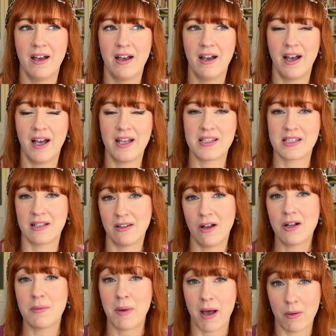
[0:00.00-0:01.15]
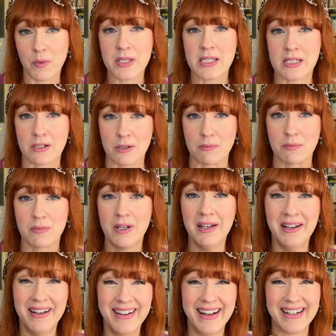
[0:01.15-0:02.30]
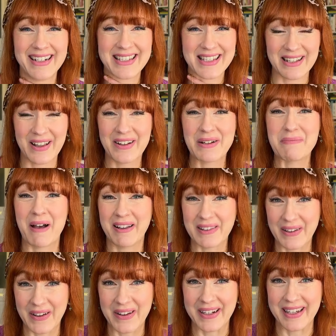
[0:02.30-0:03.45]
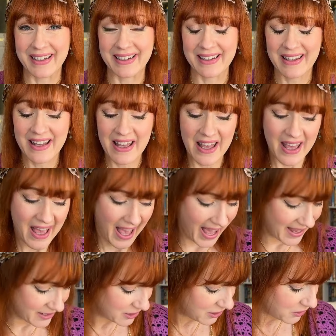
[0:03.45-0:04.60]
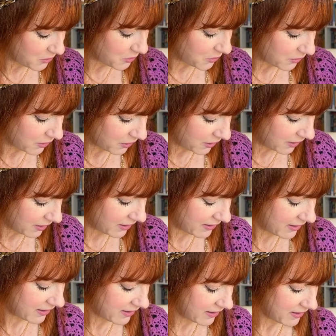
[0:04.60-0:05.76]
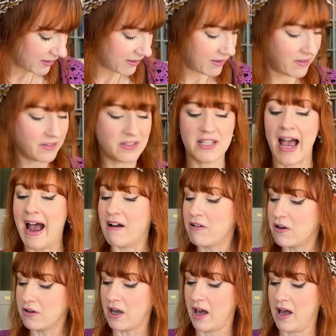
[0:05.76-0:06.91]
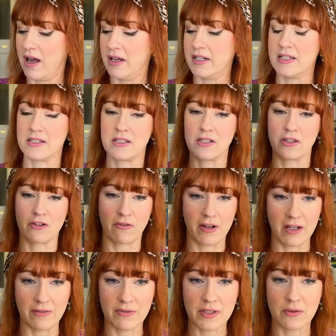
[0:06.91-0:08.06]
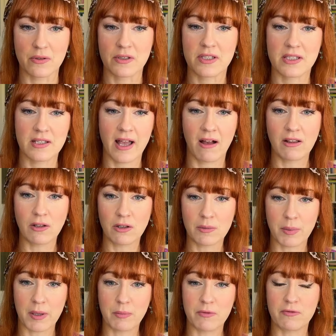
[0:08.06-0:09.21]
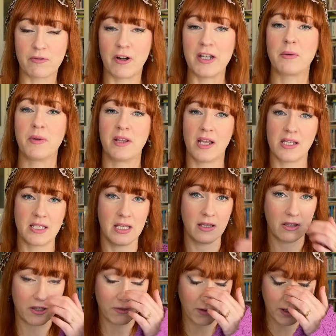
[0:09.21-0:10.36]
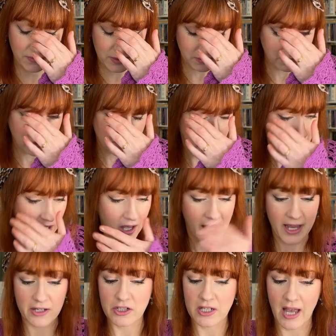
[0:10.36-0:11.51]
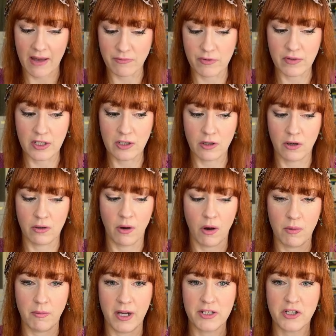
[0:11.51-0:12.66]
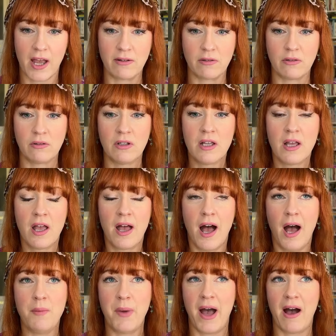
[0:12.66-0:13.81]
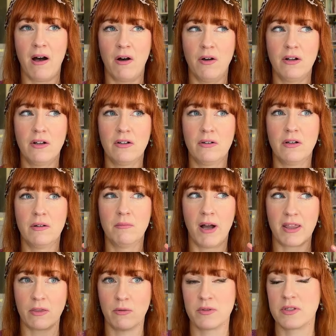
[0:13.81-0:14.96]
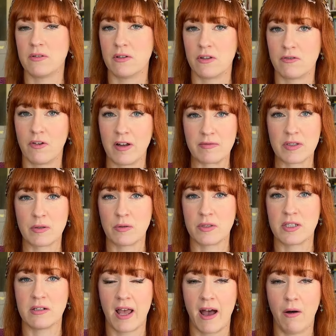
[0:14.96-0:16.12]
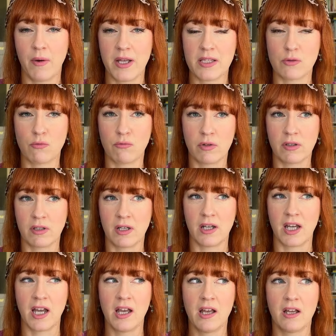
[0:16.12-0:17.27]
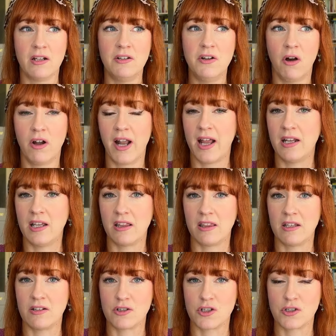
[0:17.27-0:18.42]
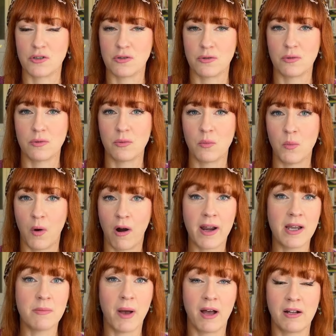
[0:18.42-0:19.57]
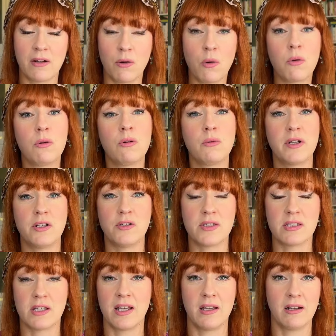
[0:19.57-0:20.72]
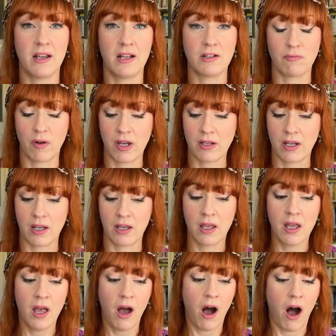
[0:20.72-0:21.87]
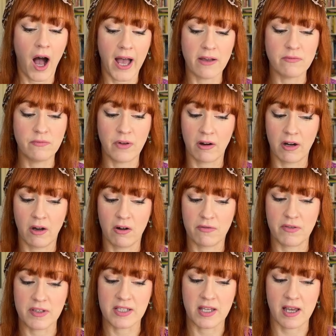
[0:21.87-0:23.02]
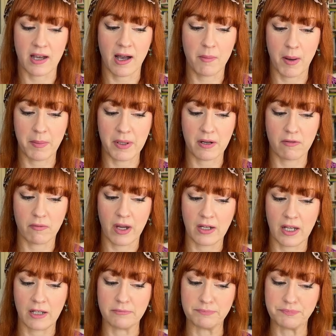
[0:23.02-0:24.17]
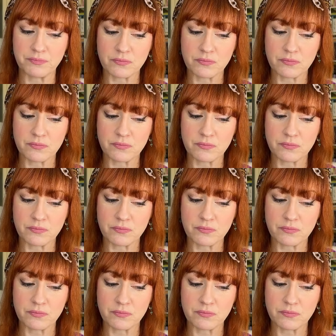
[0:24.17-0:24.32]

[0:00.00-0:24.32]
it's a lot about wisdom and it's a lot about learning. And your tarot card is the Three of Swords. Now, a lot of people freak when they see the Three of Swords. I actually have a video on my channel about my thoughts on the Three of Swords and how it's really not anything to worry about at all when you see it in a reading. I very often see it come up in a reading